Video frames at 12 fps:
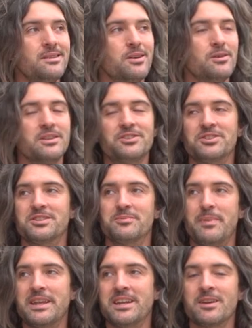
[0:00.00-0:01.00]
You know, unless you're
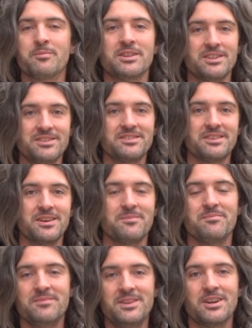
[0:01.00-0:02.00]
spinning, but this is a,
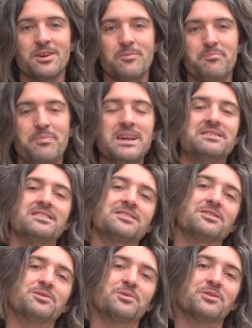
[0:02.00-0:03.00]
you know, basic
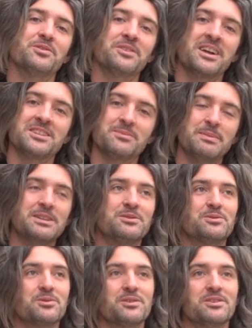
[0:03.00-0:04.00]
tutorial, not a spin
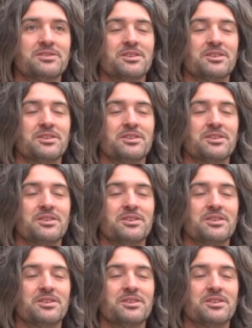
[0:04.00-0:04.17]
tutorial.